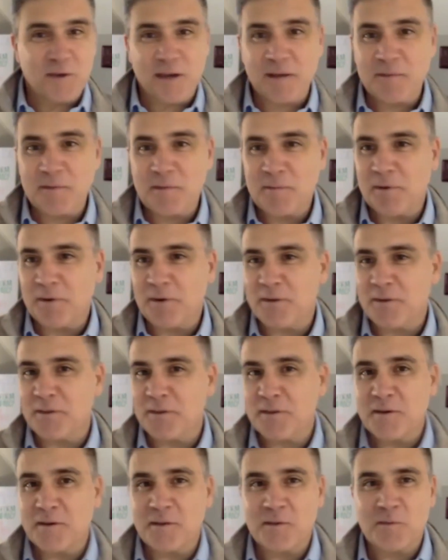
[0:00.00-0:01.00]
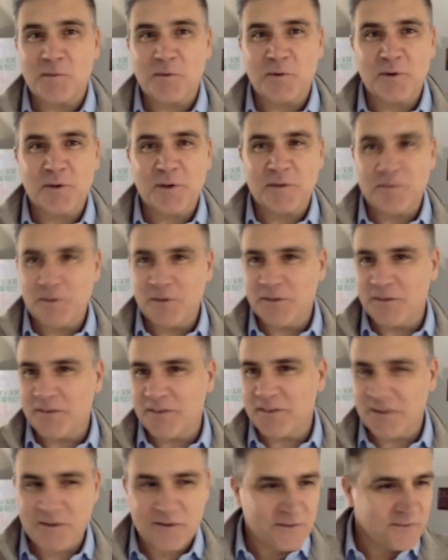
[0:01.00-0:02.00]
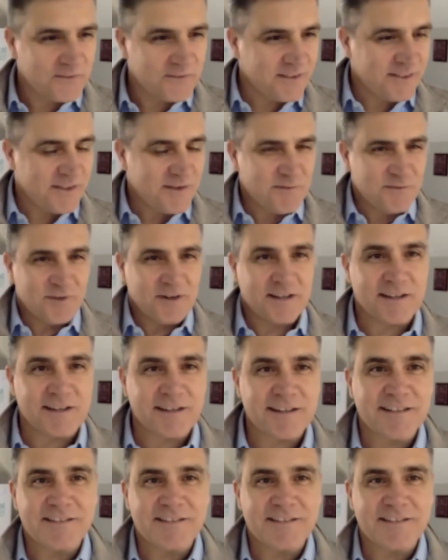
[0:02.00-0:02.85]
be part of the broader community across South Africa.